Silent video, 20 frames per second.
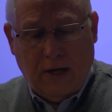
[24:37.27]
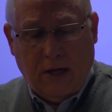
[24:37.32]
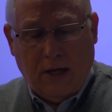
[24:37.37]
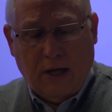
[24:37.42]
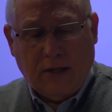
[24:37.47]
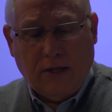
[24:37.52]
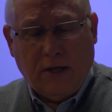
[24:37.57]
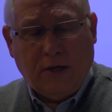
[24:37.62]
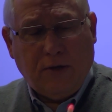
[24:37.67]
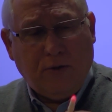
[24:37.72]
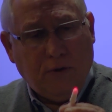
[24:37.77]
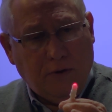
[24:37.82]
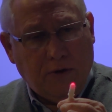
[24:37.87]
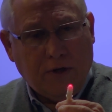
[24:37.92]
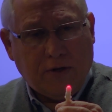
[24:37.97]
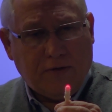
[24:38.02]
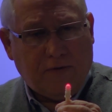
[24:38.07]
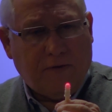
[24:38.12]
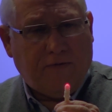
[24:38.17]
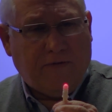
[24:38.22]
And they'd do
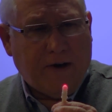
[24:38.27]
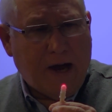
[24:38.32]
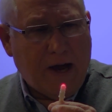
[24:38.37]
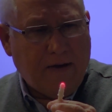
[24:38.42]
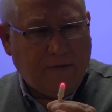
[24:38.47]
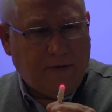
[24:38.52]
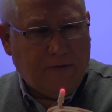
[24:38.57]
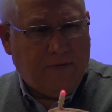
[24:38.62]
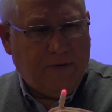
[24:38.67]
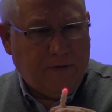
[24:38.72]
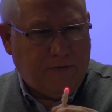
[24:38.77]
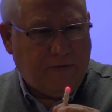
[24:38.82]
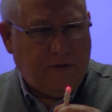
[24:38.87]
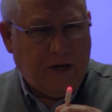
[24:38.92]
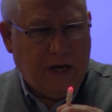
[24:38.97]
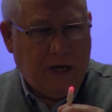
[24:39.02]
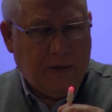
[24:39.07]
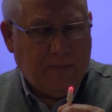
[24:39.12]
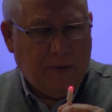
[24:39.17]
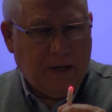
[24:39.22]
this for 5 to
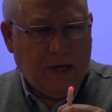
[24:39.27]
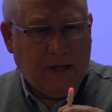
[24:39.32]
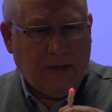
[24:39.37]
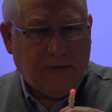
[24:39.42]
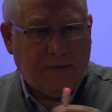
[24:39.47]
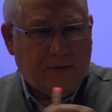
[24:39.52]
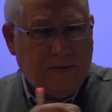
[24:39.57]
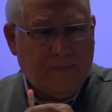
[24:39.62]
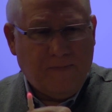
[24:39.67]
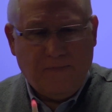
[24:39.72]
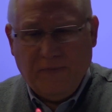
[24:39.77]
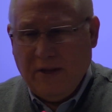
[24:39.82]
15 minutes.